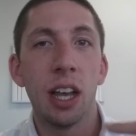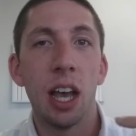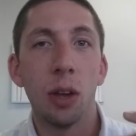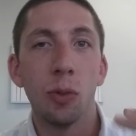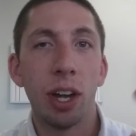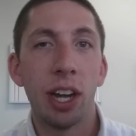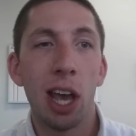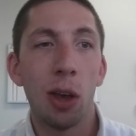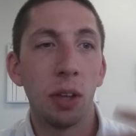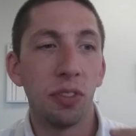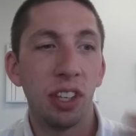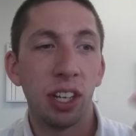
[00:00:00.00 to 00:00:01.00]
Right
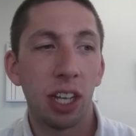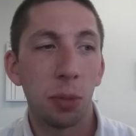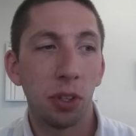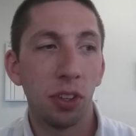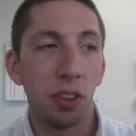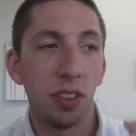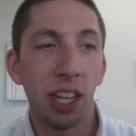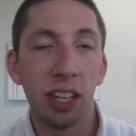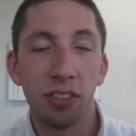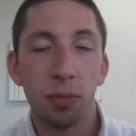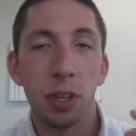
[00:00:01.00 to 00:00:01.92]
now I've seen a couple of the things,